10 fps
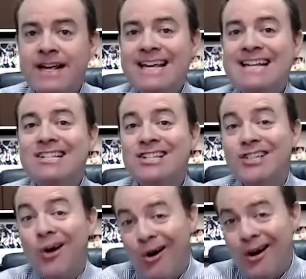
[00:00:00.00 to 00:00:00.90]
He
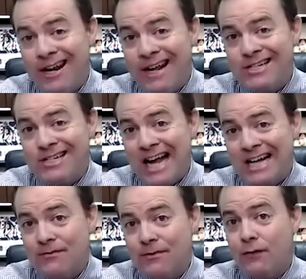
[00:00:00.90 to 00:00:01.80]
started against
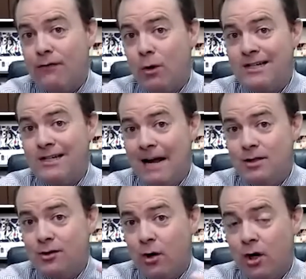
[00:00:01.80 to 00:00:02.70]
Jacksonville four times,
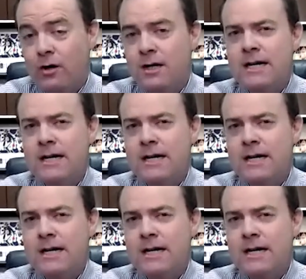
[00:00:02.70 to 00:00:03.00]
Toro.